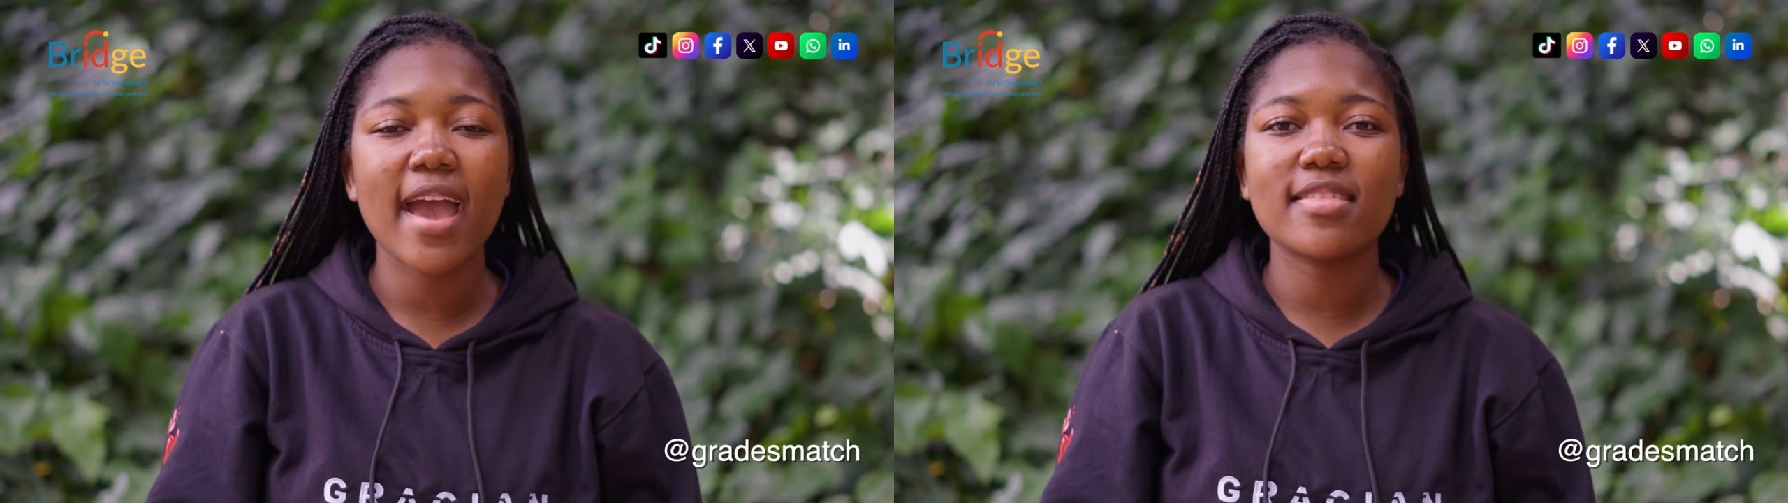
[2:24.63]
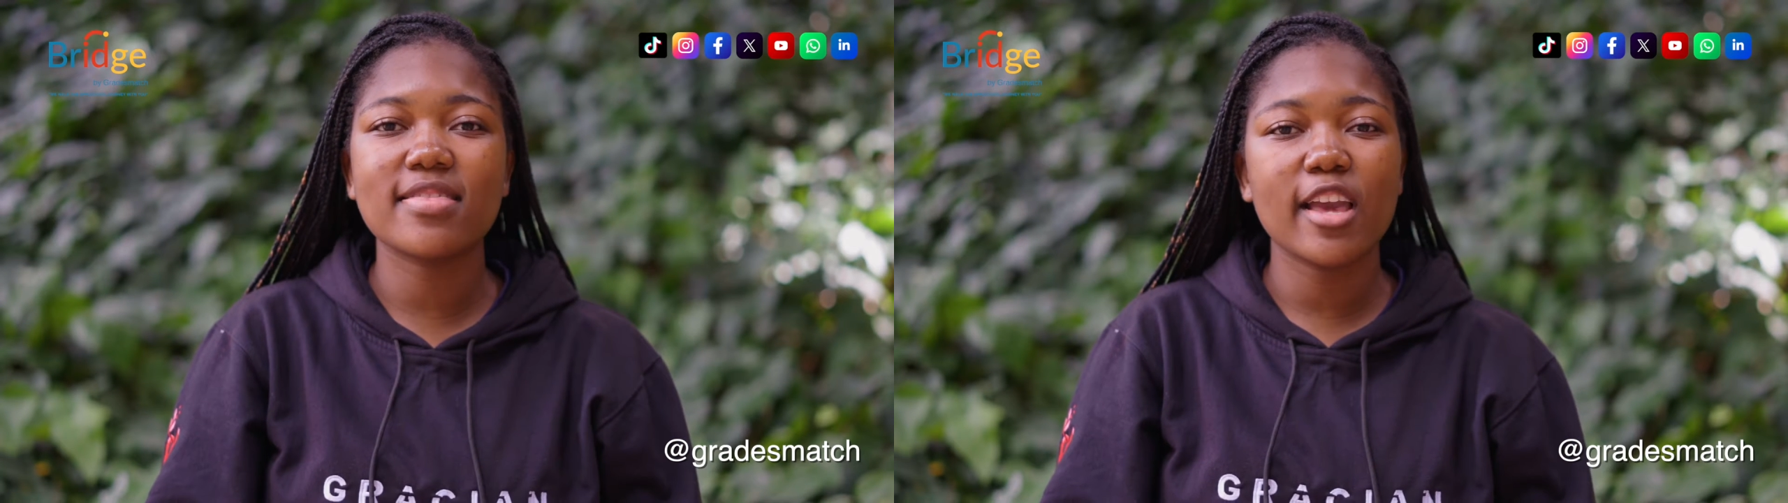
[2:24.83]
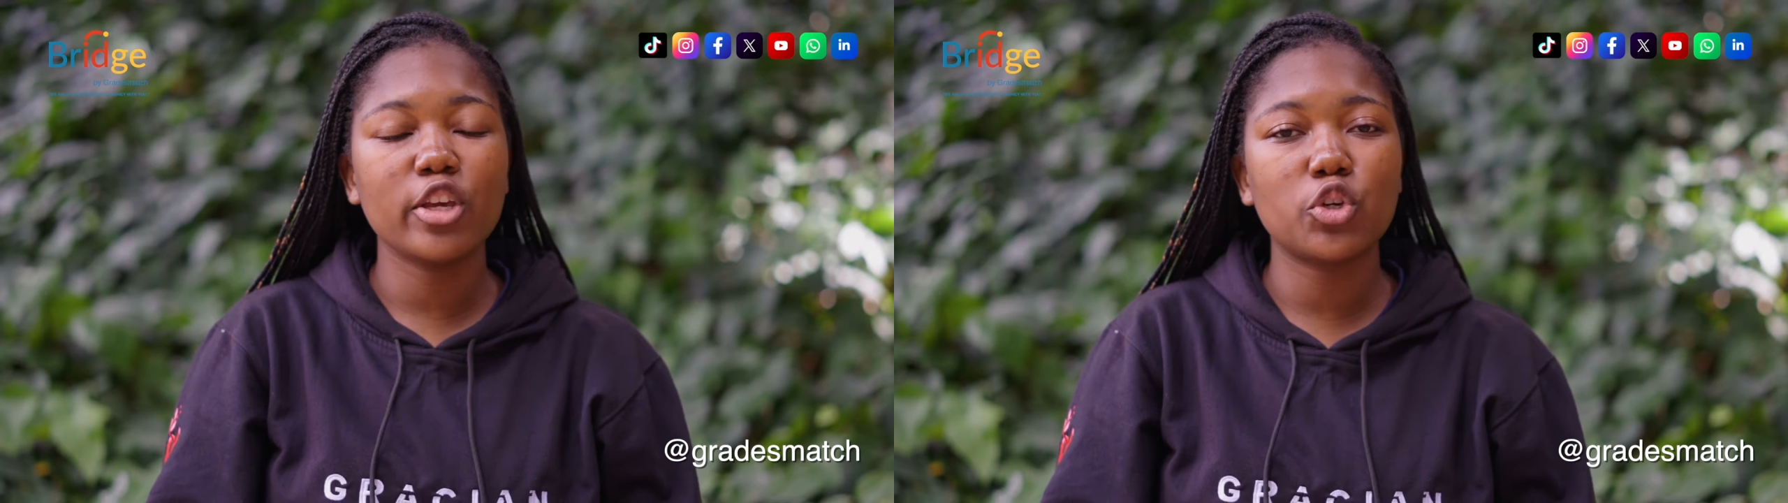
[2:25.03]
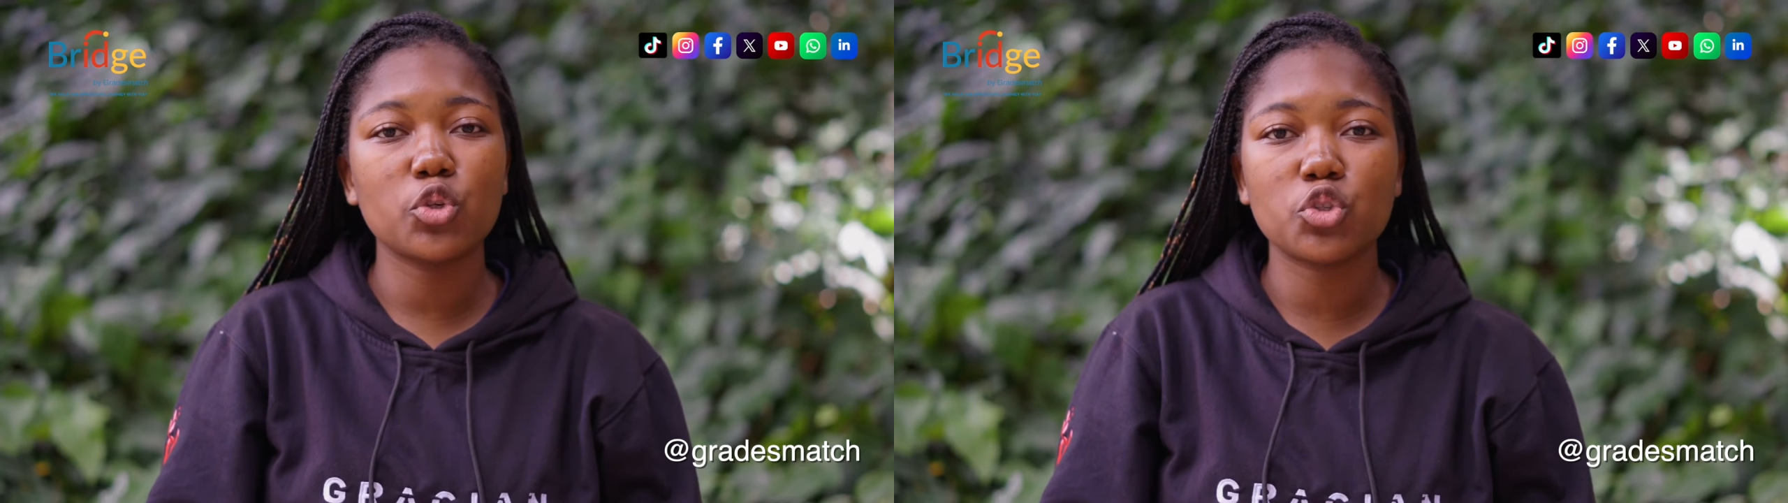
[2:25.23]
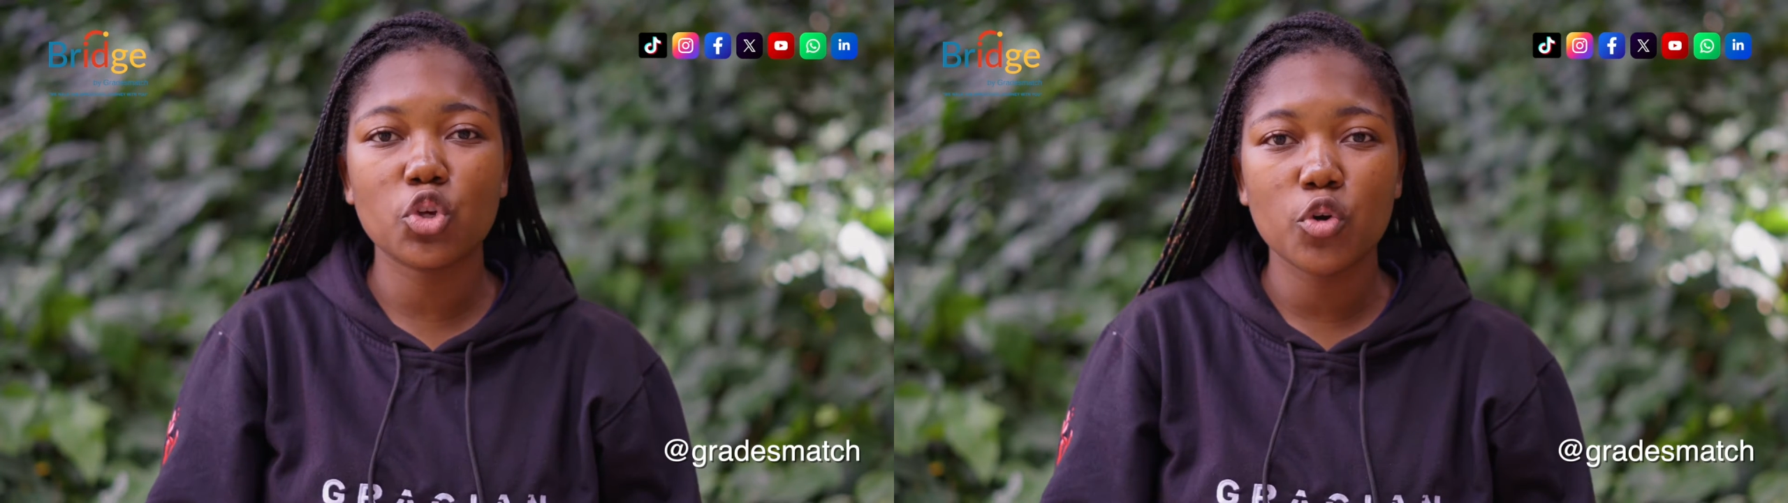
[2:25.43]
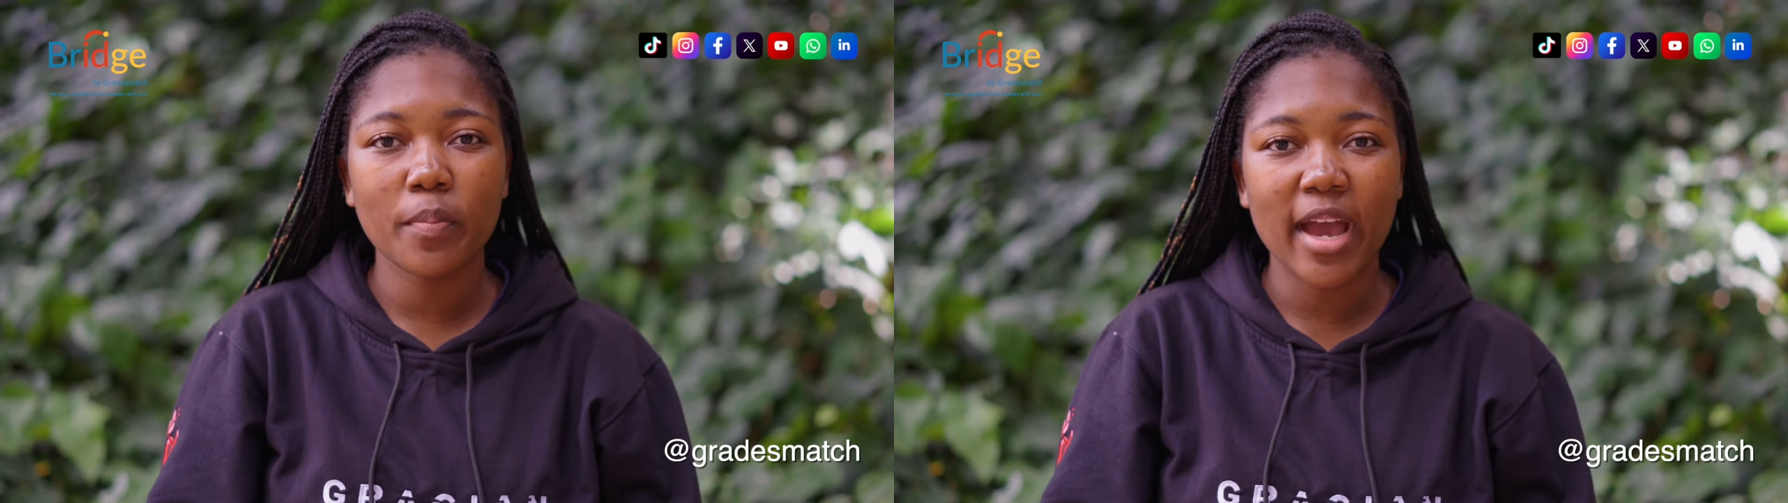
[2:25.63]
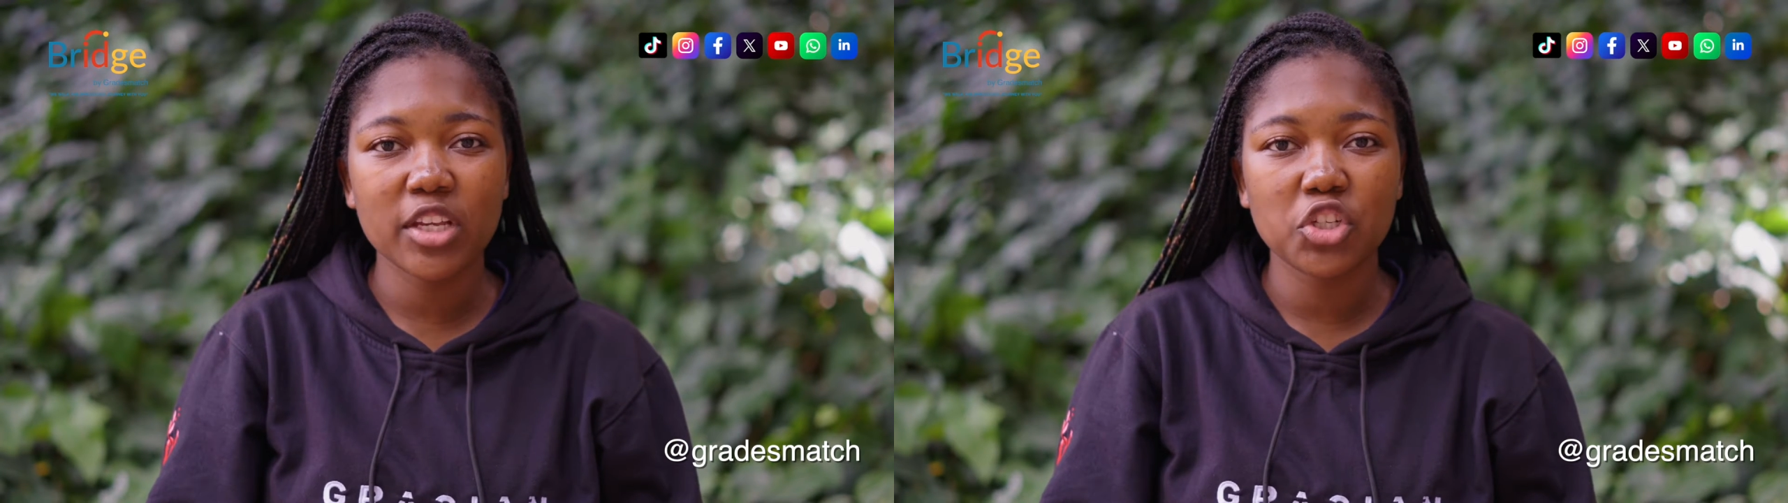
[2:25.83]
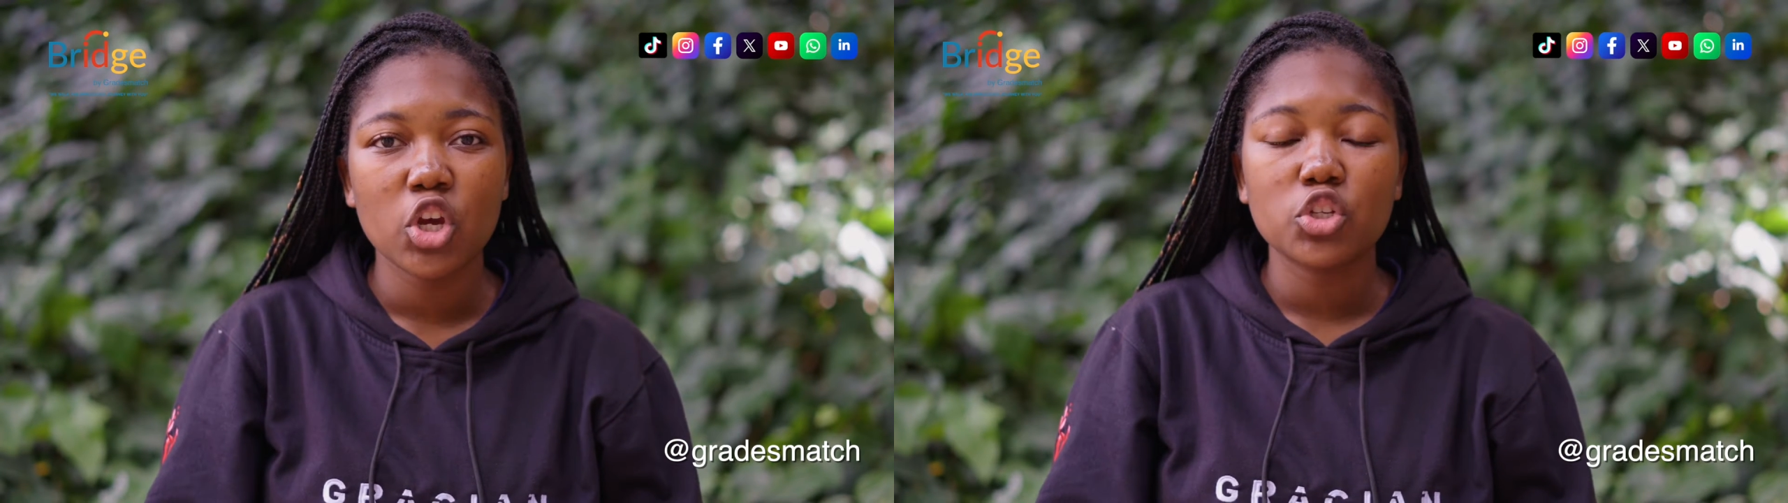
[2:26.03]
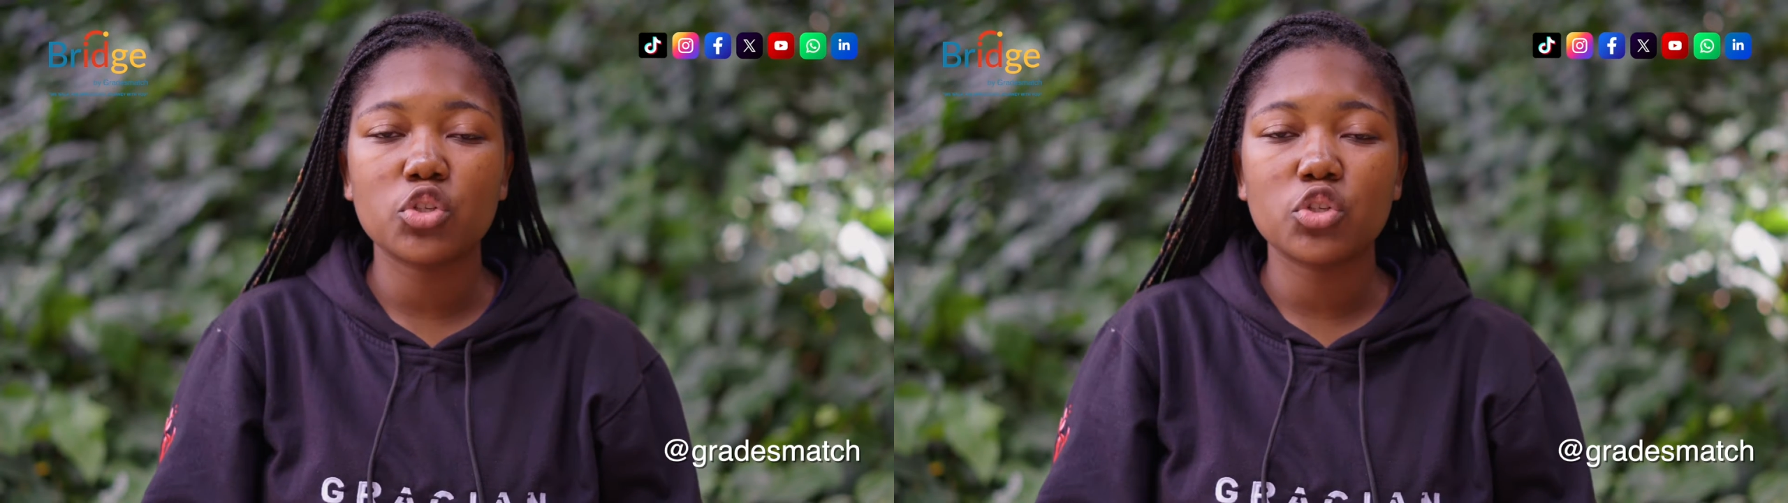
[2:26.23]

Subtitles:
I thank you so much